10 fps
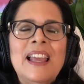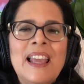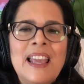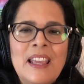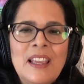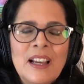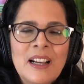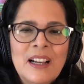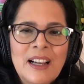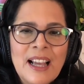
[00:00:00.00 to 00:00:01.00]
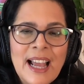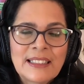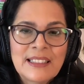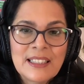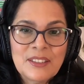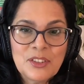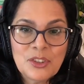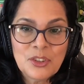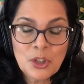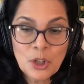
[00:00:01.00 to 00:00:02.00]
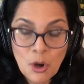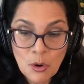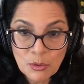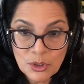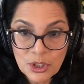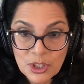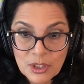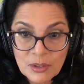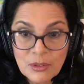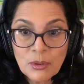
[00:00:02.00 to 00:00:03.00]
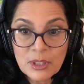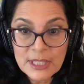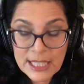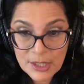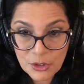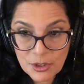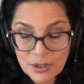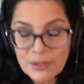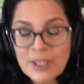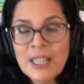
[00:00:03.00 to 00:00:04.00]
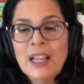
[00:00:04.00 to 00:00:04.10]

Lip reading: a acting coach or teacher,